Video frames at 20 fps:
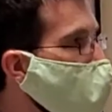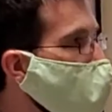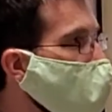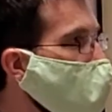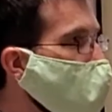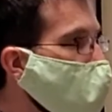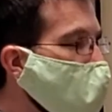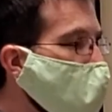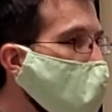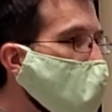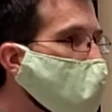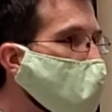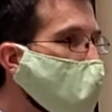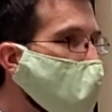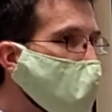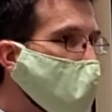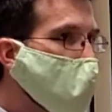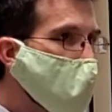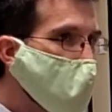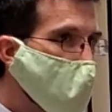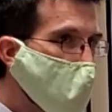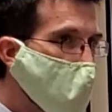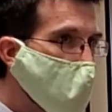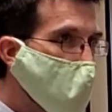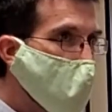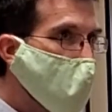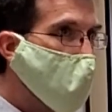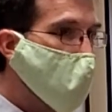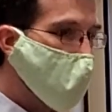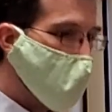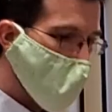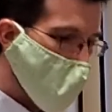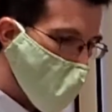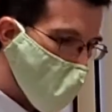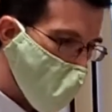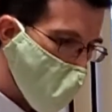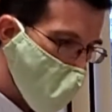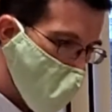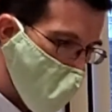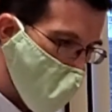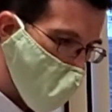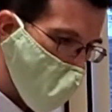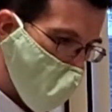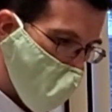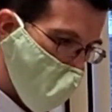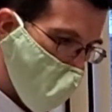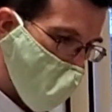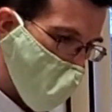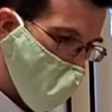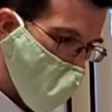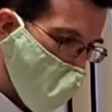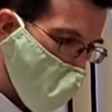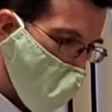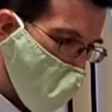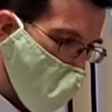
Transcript: that they are descendants of Jews